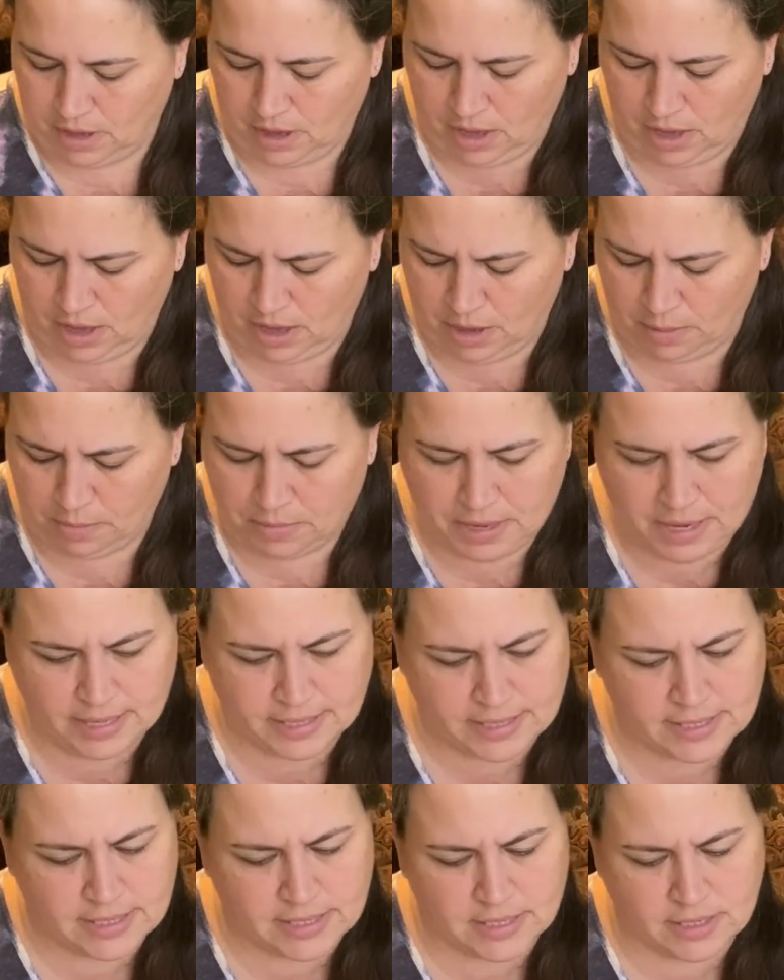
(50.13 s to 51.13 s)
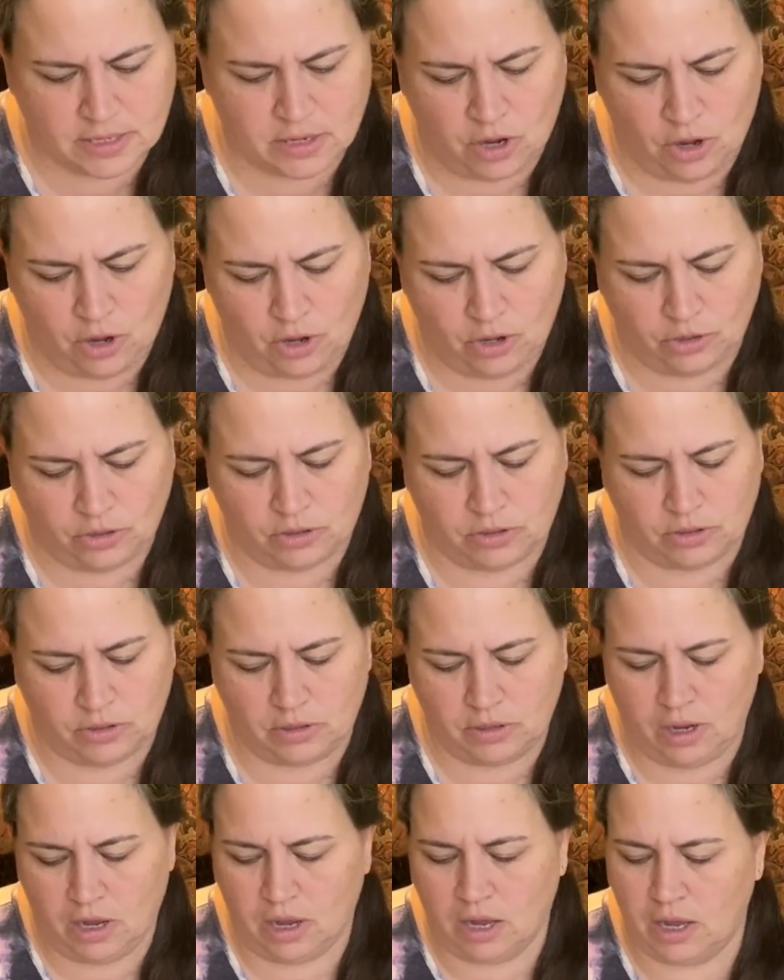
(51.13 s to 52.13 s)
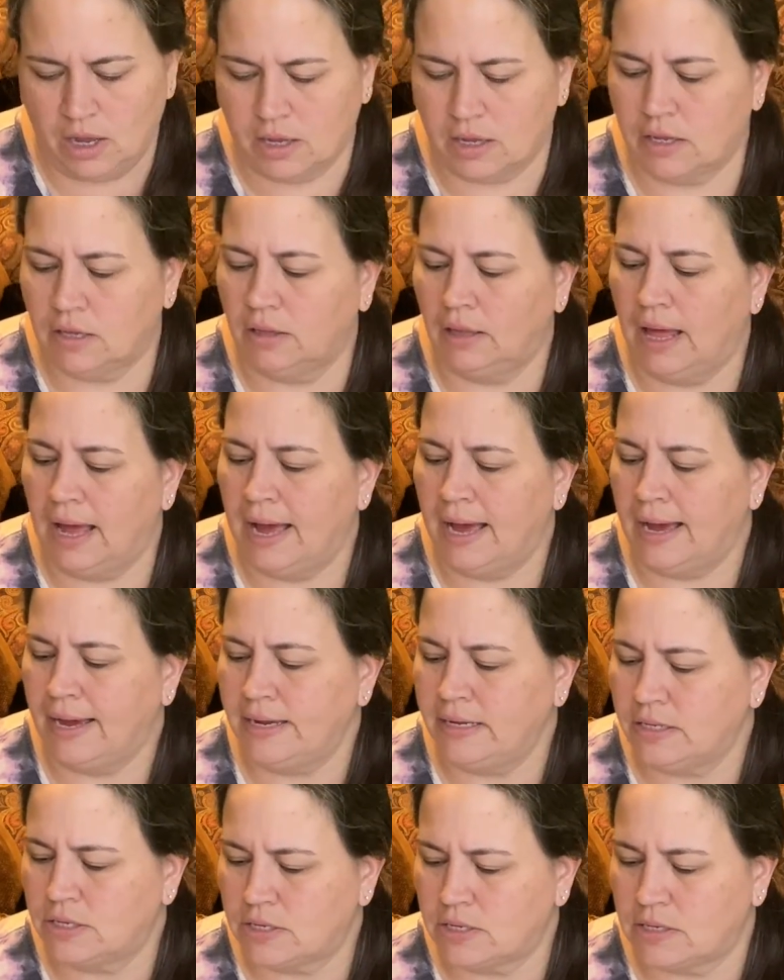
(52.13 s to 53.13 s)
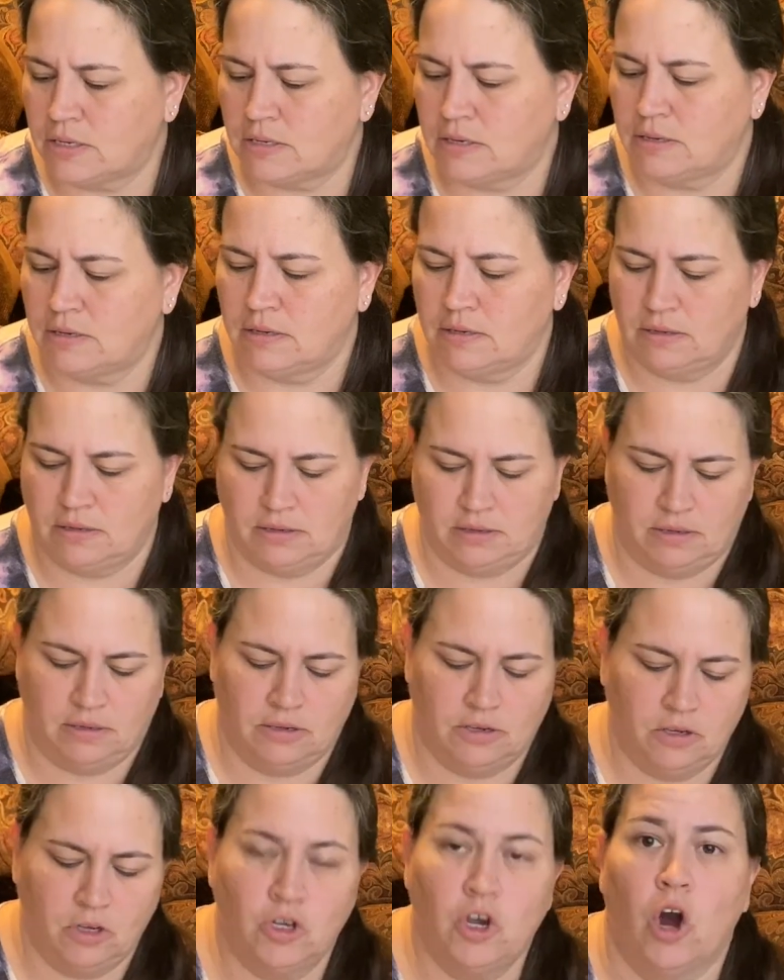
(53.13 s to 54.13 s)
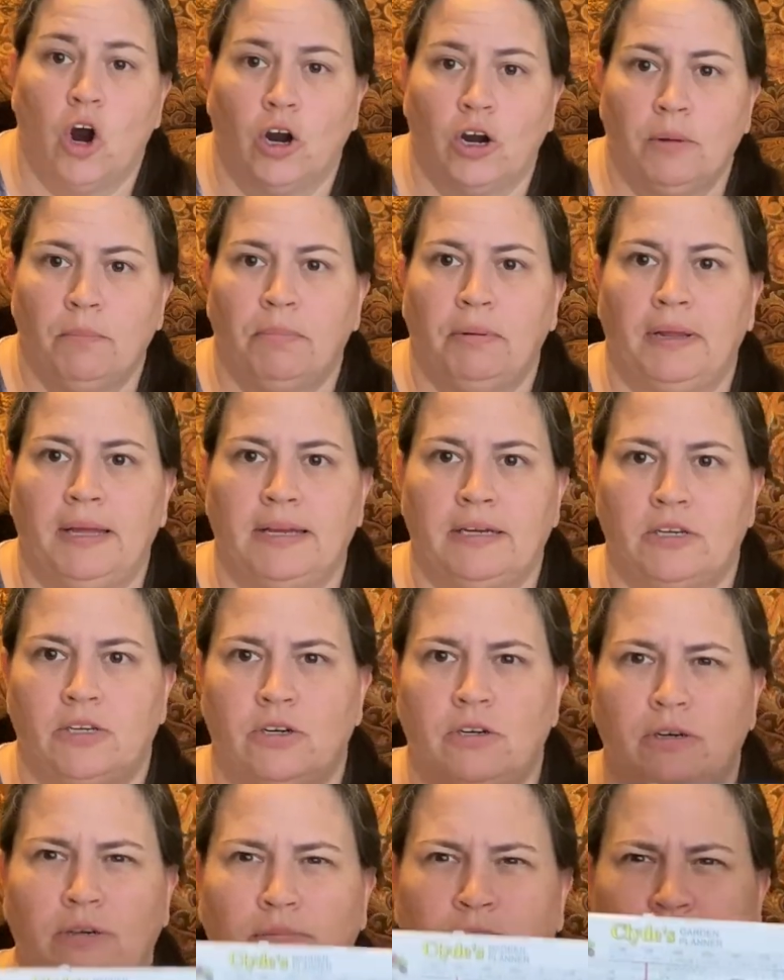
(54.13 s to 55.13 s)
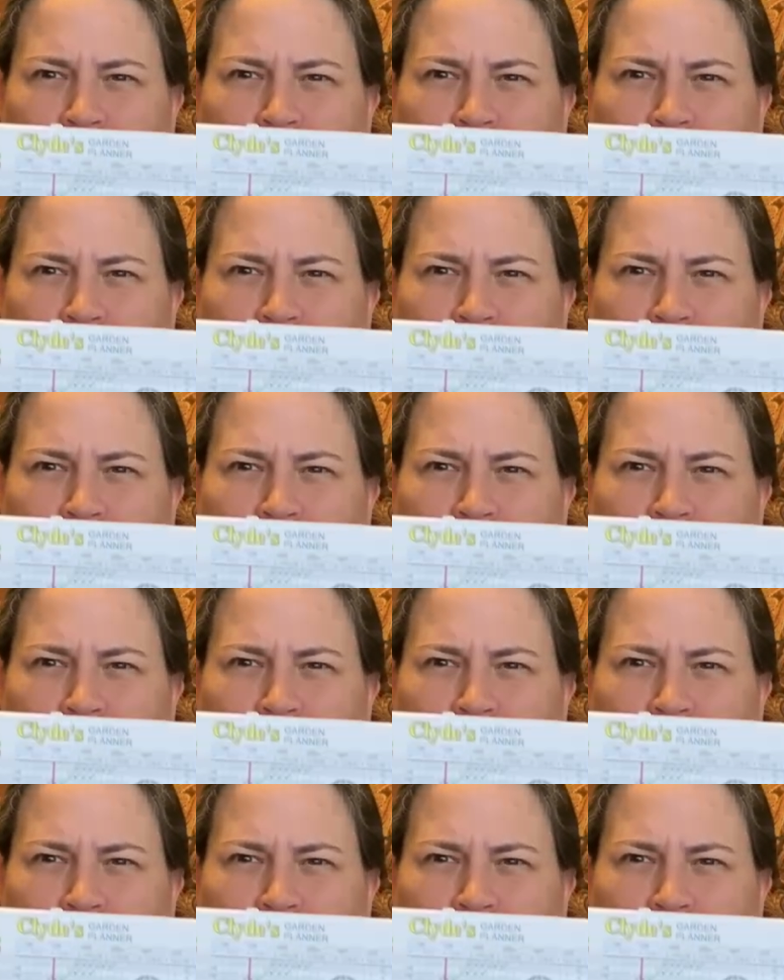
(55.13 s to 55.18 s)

Um, it's called uh, Clyde's Garden Planter.